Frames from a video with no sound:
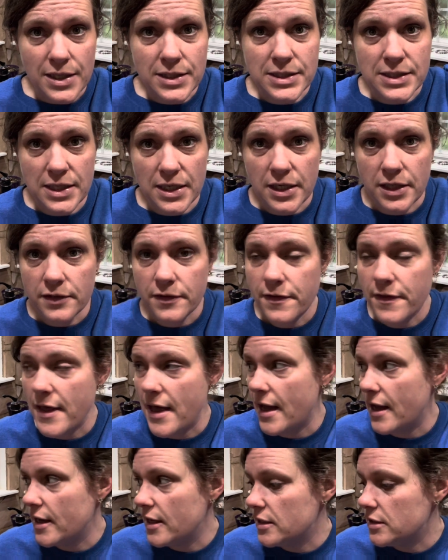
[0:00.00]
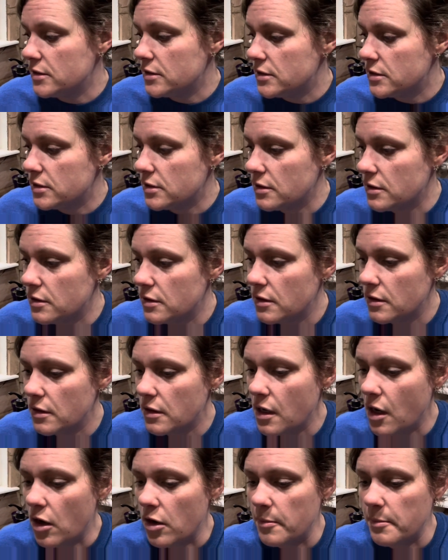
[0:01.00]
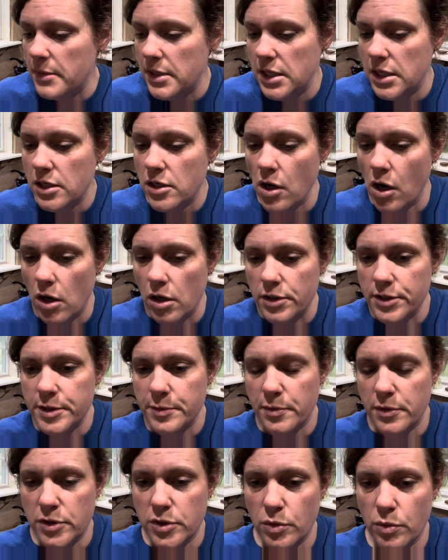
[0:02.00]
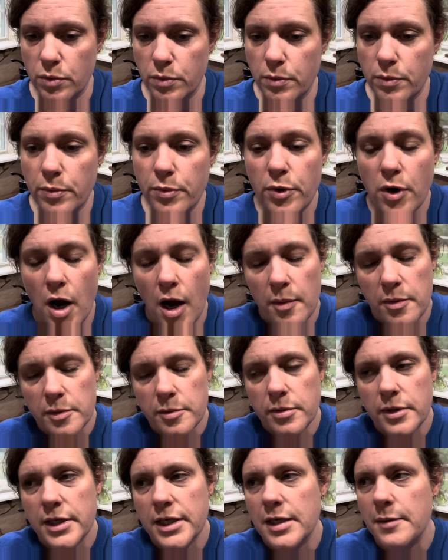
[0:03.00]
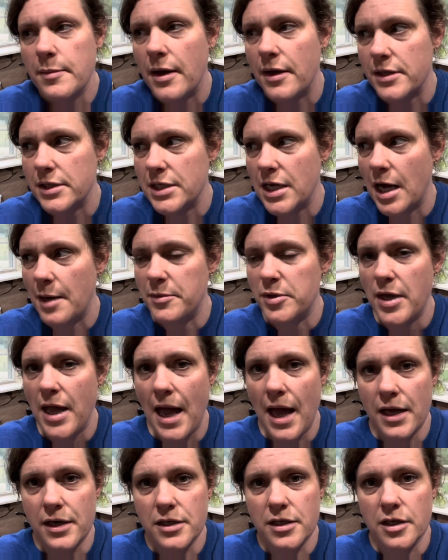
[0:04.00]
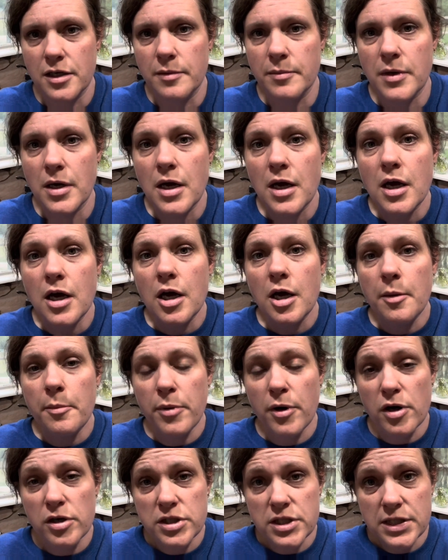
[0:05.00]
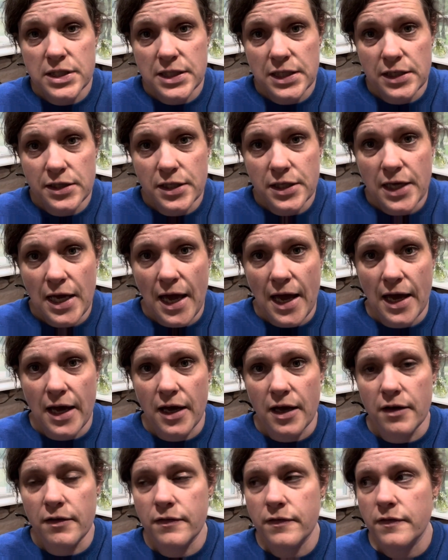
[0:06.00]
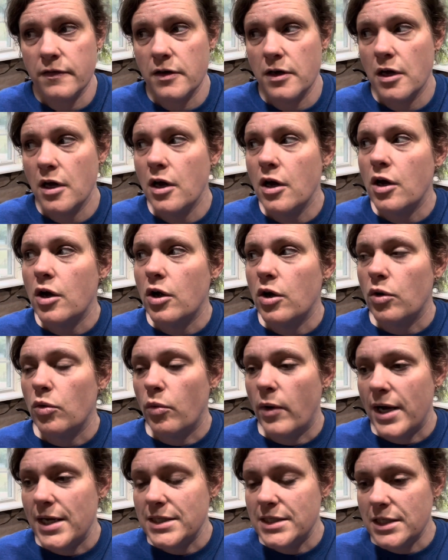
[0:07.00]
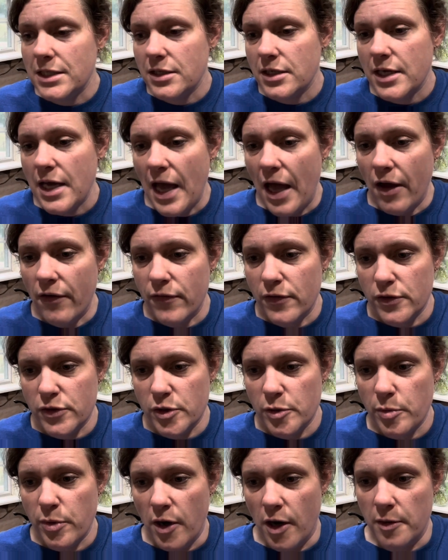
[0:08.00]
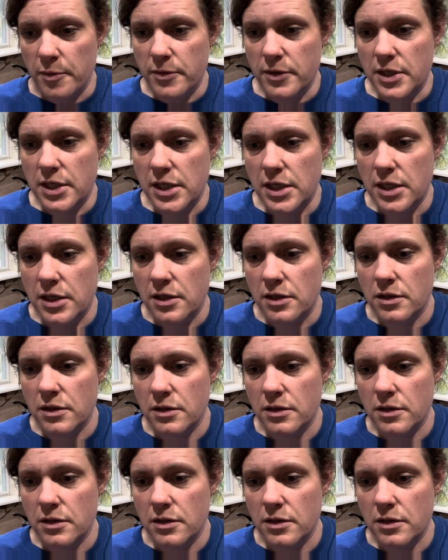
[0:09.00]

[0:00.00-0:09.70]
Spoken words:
said that our meat costs probably, by the time you add up purchasing the calf, raising the calf on your property,